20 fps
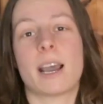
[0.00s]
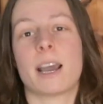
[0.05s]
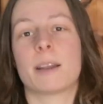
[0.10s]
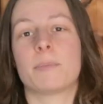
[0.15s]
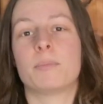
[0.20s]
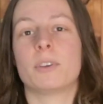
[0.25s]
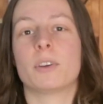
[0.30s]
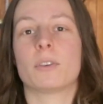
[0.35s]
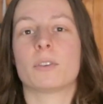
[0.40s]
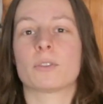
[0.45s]

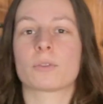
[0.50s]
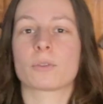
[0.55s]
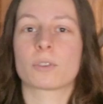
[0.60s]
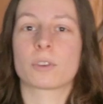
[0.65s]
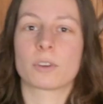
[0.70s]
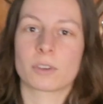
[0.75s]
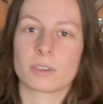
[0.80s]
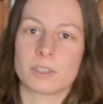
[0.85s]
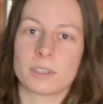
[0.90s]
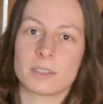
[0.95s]
I'd be also
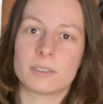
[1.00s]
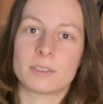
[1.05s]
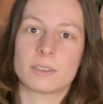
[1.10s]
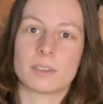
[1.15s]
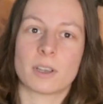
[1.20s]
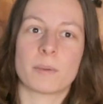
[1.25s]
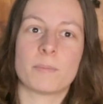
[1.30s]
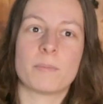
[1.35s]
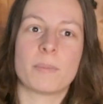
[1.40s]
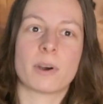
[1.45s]

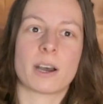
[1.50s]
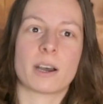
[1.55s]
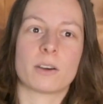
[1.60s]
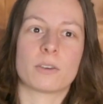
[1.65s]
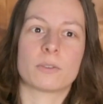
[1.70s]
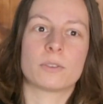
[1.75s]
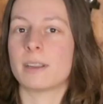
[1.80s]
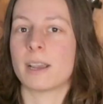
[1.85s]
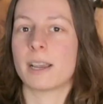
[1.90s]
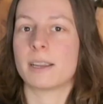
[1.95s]
curious about